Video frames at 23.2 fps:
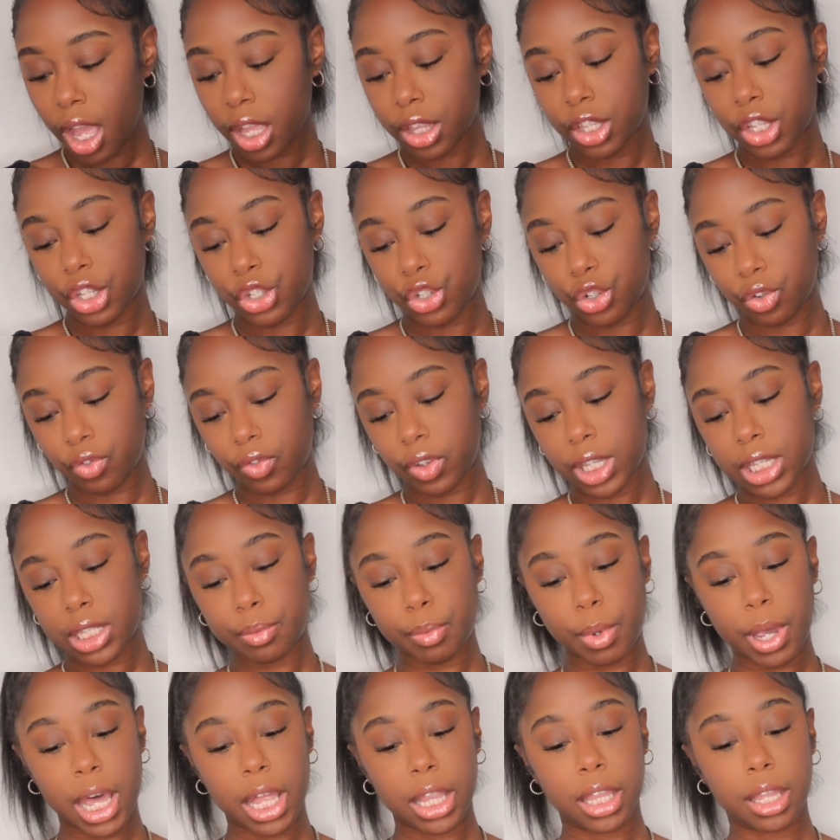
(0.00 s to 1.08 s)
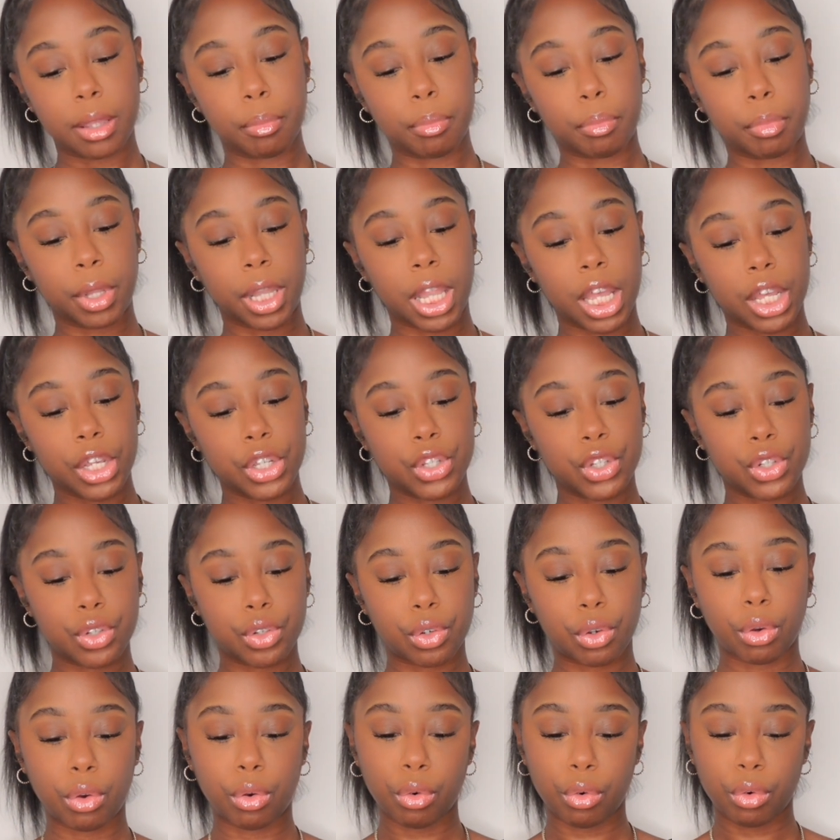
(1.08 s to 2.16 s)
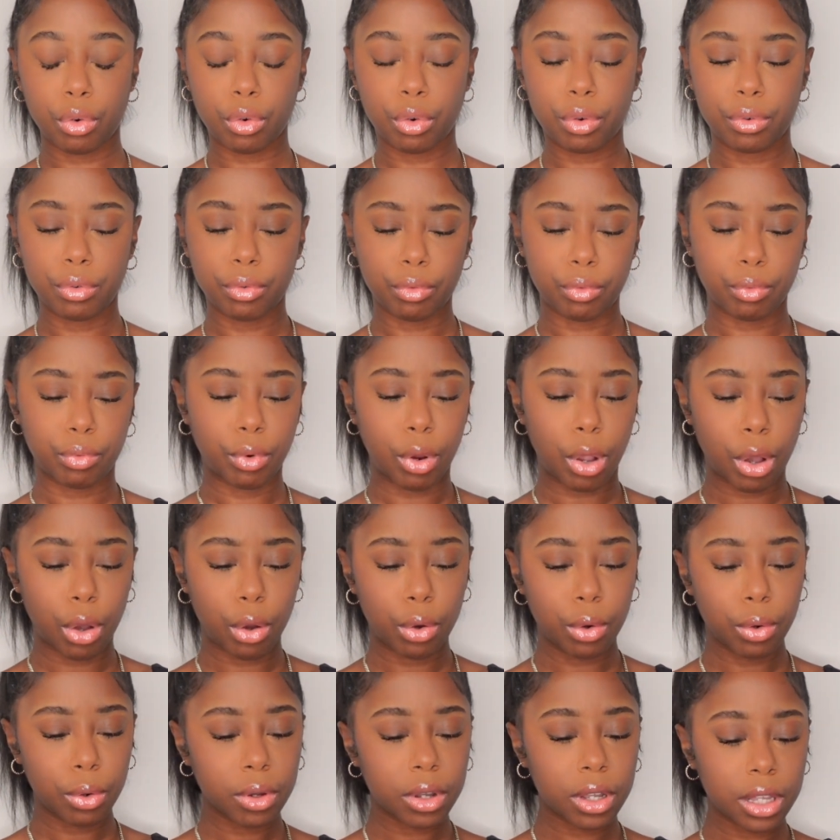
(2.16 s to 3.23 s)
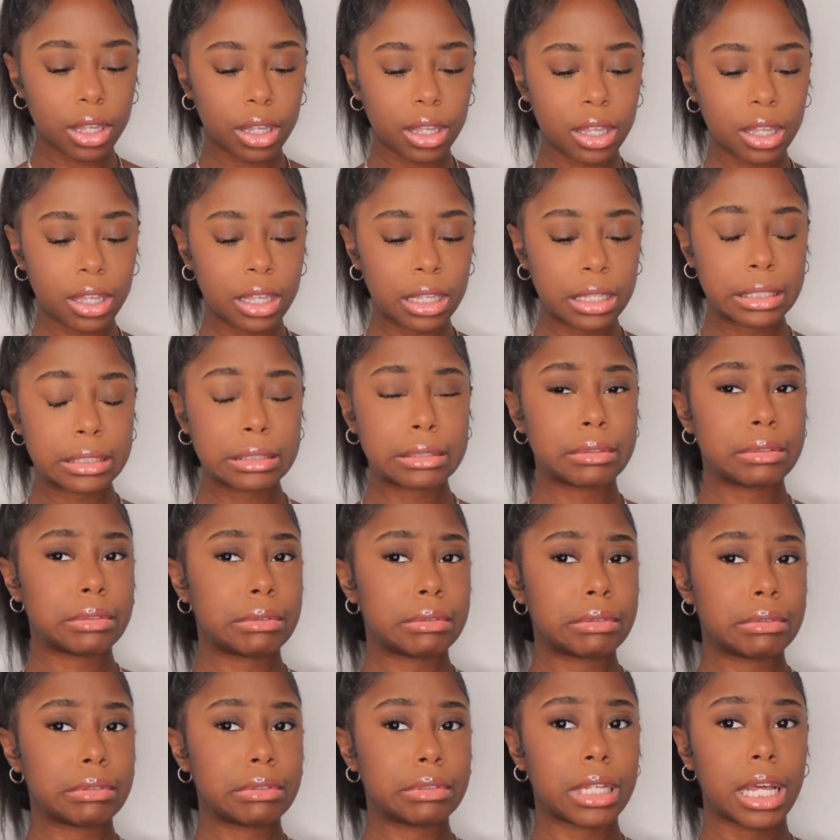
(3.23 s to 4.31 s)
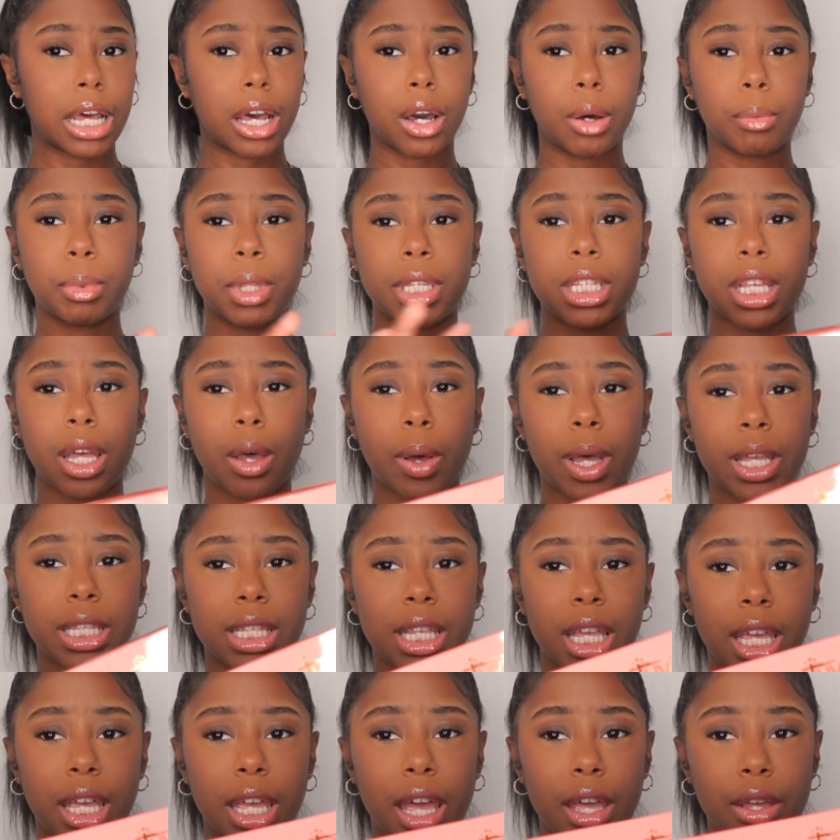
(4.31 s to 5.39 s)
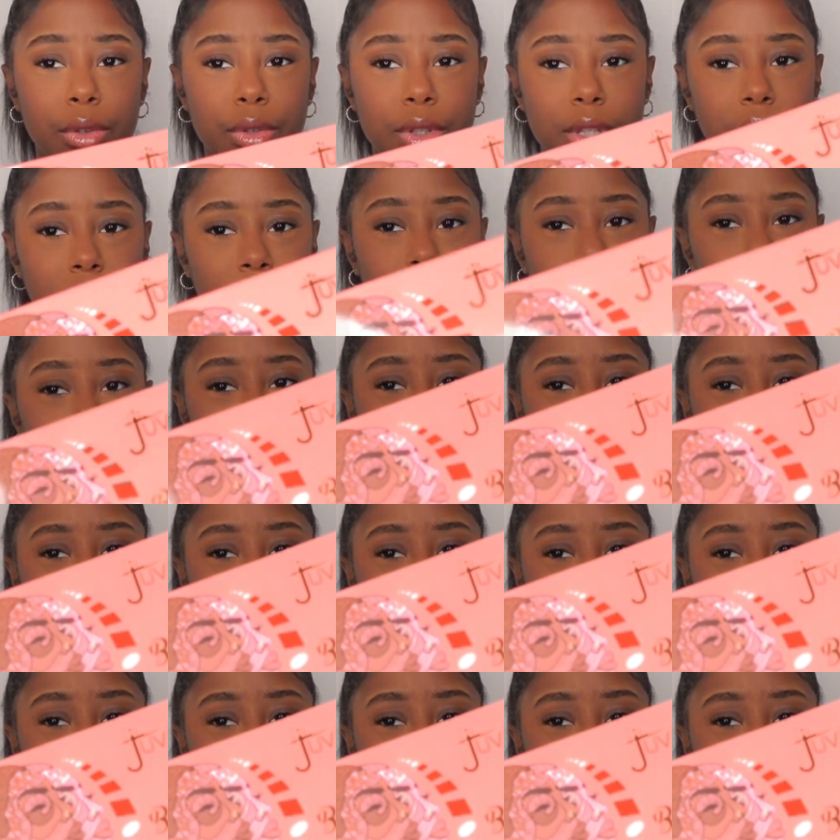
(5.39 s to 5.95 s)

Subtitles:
the Juvia's Palette Blush Rogue. I hope that's how I say it, how you say it.